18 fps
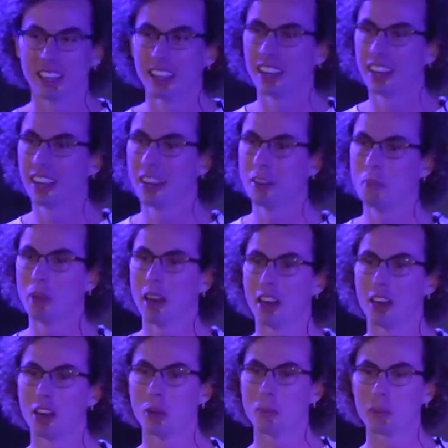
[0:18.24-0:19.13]

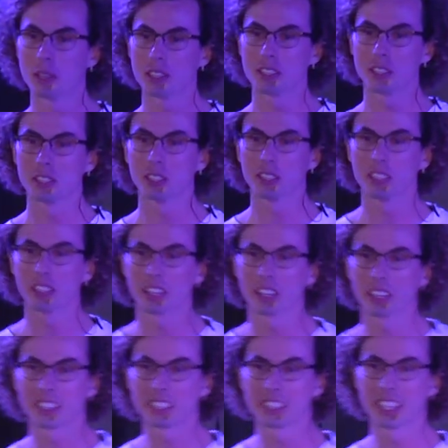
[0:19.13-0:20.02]
I hope that you're going
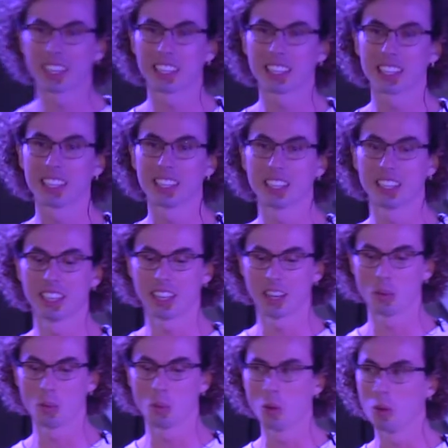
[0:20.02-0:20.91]
to take a
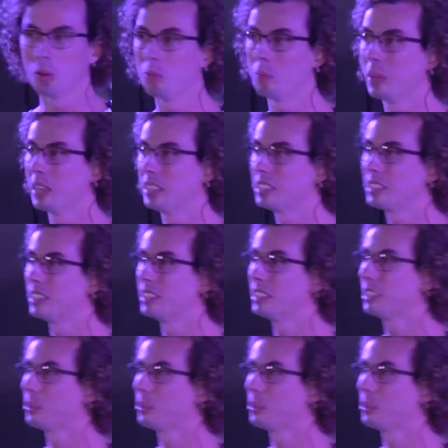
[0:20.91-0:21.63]
warm message